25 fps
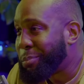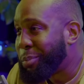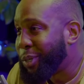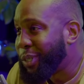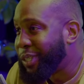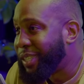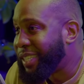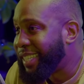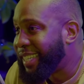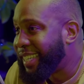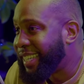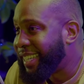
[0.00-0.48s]

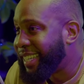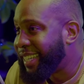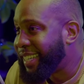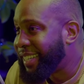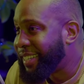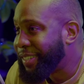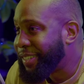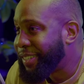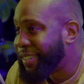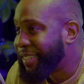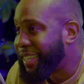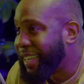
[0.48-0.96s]

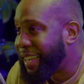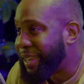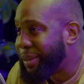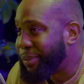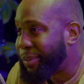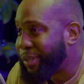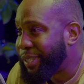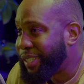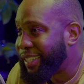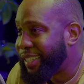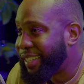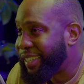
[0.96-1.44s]
posting
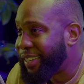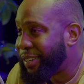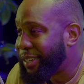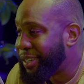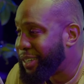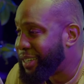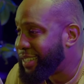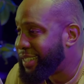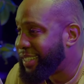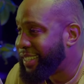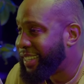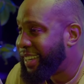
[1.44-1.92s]
celebrity
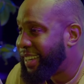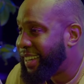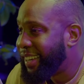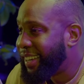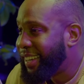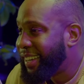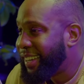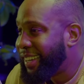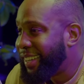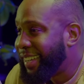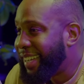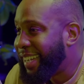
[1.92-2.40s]
because
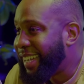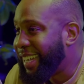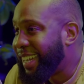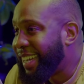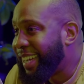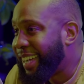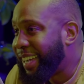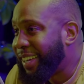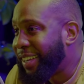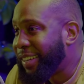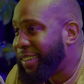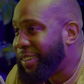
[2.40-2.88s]

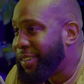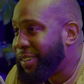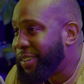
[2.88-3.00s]
her